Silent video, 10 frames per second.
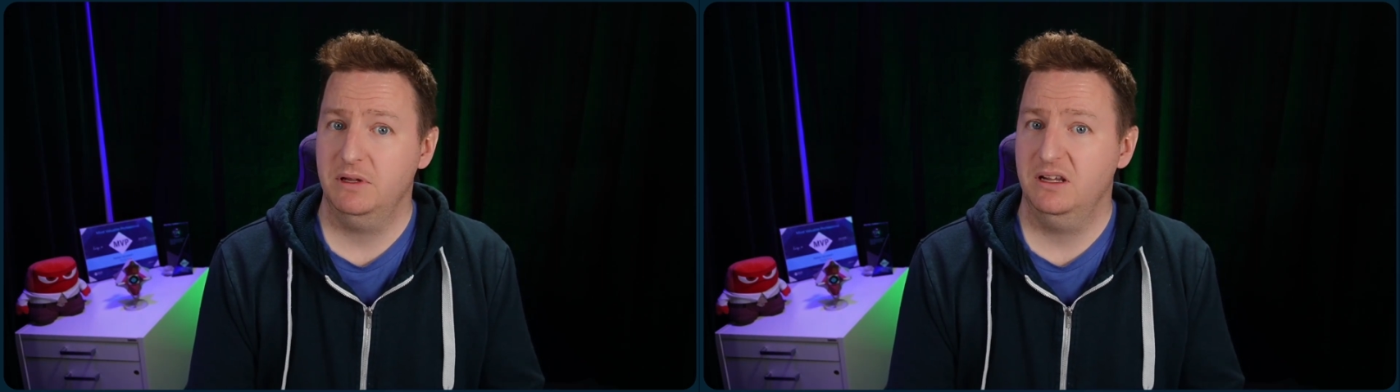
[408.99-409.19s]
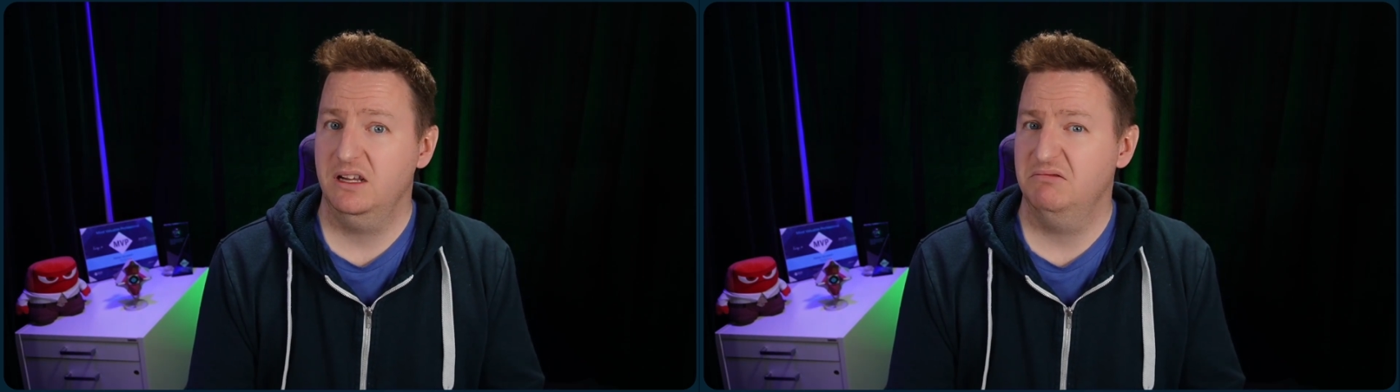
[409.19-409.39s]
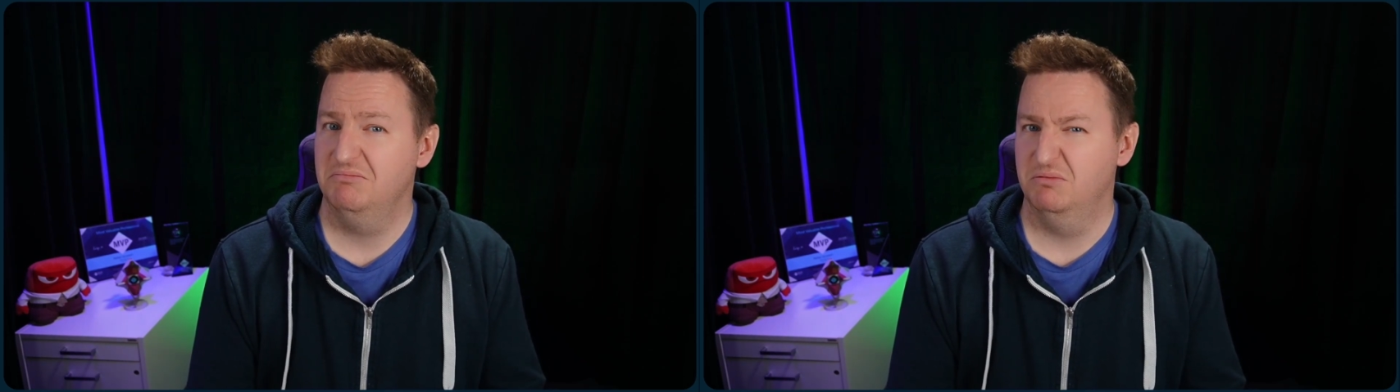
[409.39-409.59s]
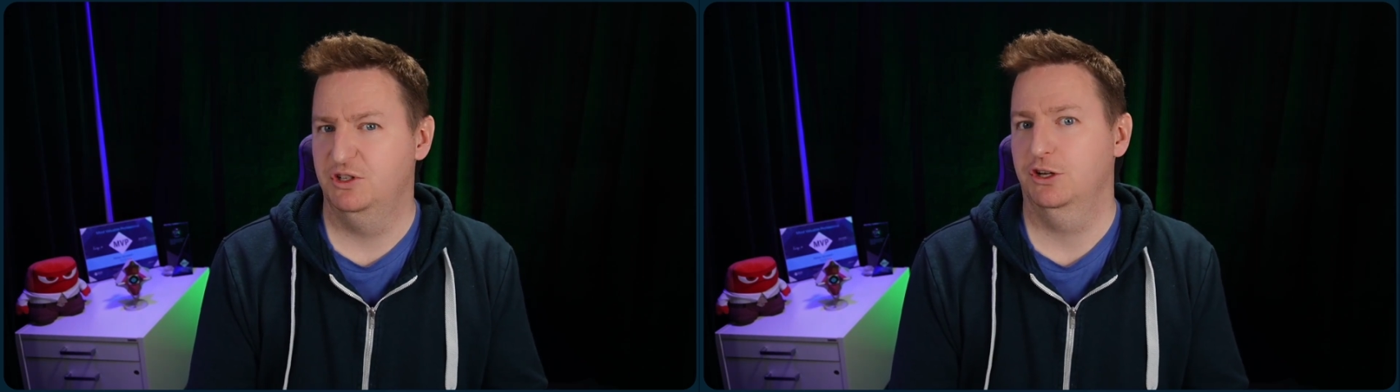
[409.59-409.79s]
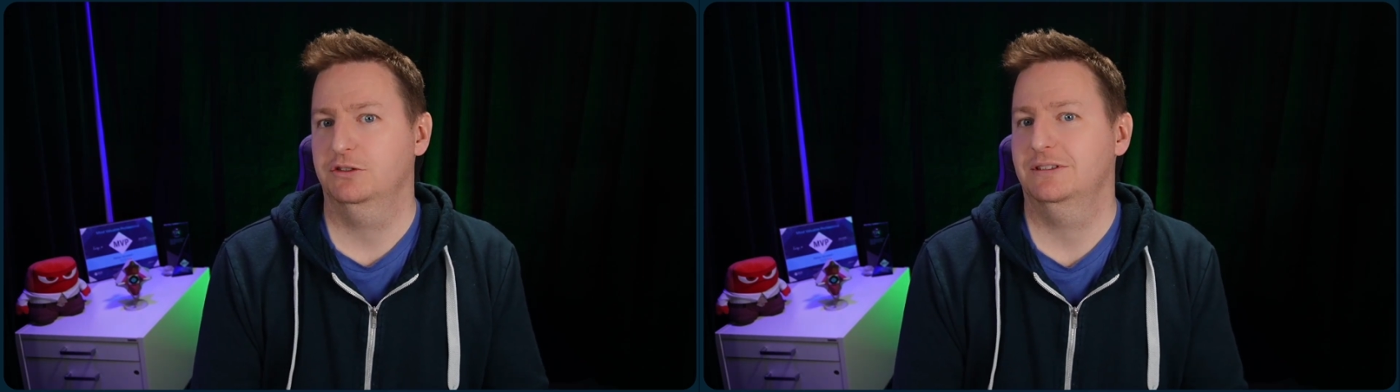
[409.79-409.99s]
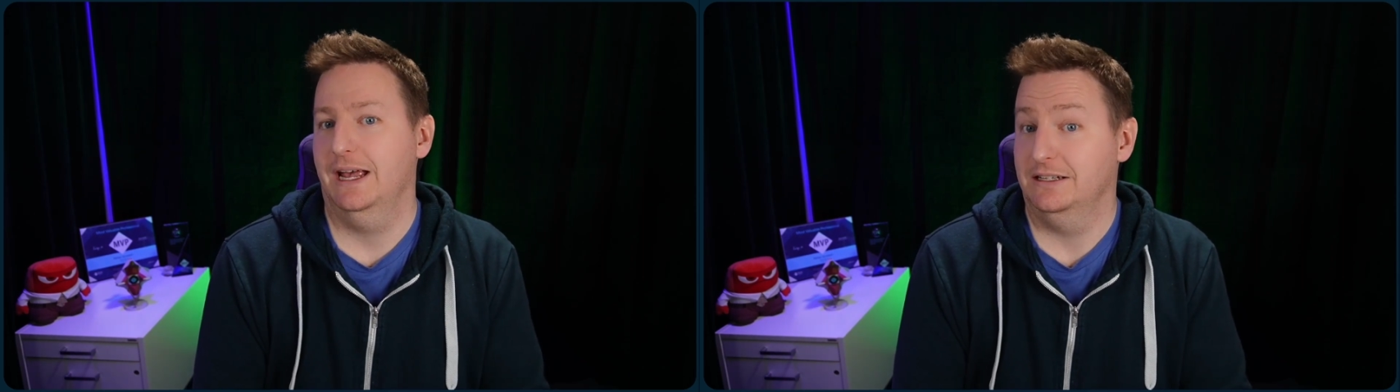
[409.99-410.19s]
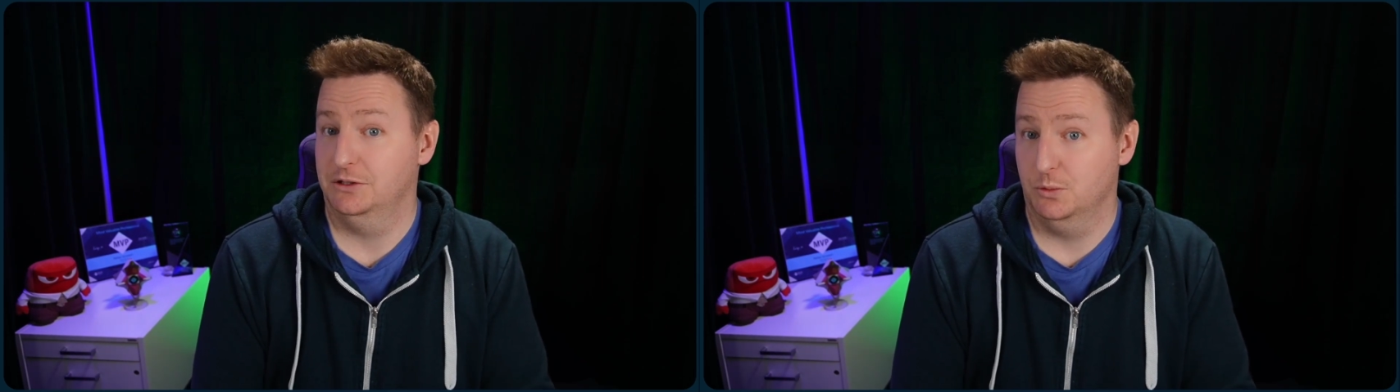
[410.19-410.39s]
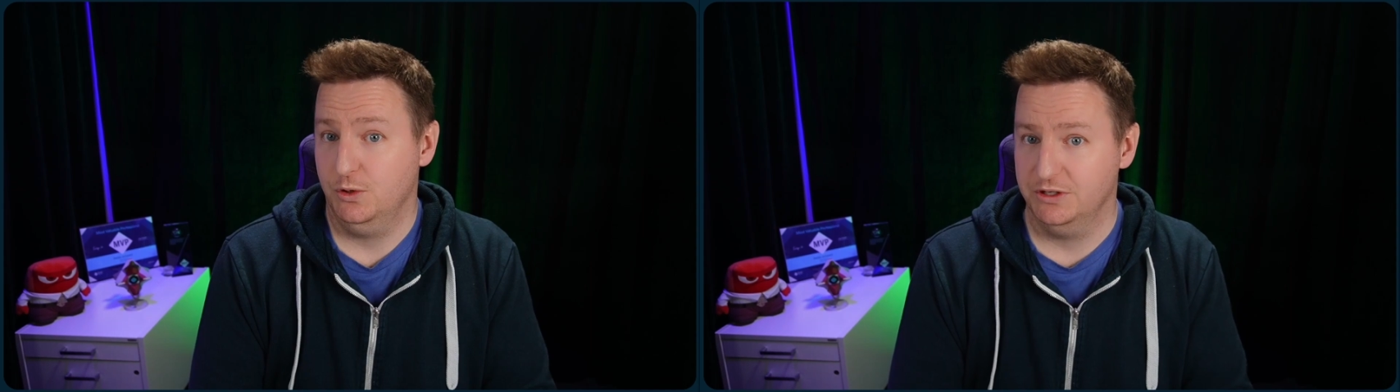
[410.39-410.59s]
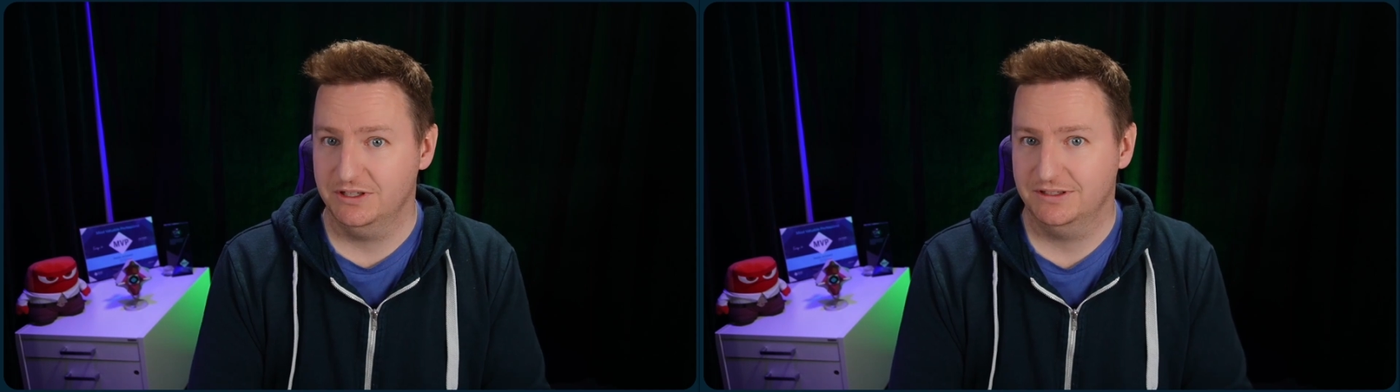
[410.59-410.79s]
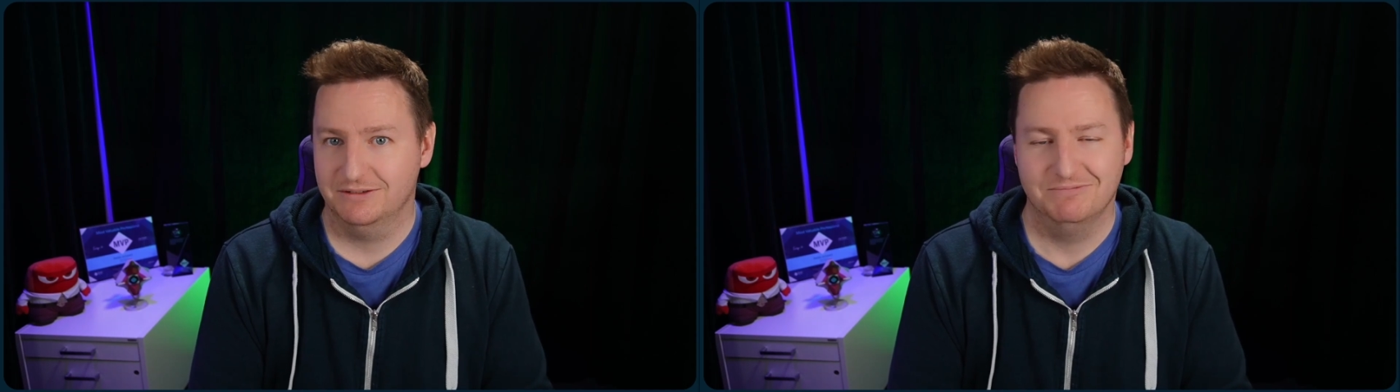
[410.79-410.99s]
it just gets
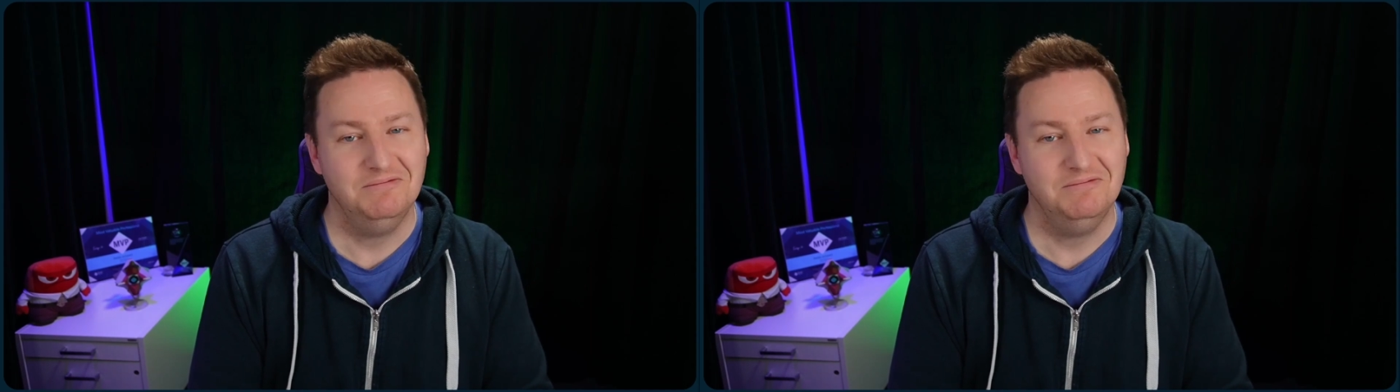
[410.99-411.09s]
worse.